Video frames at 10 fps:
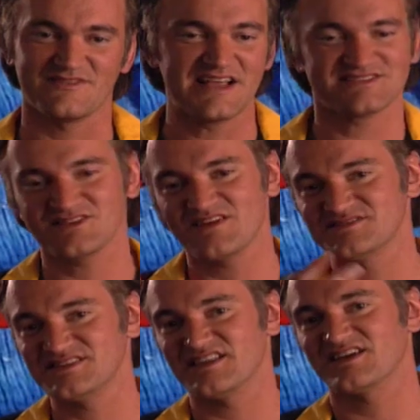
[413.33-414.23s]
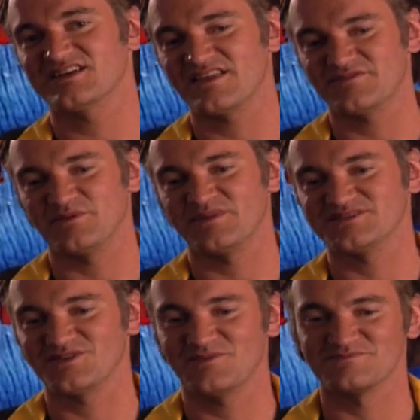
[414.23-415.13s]
I still haven't seen that kind of that from him,
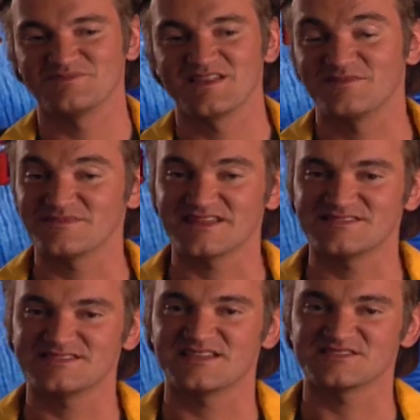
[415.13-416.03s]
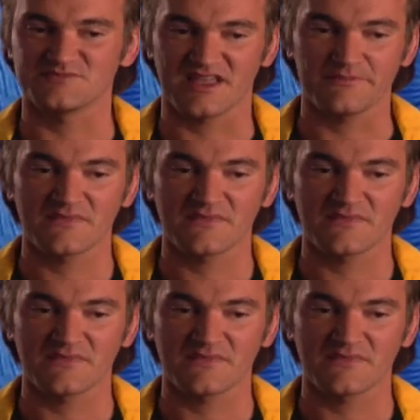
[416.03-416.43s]
so I'd like to see that someday.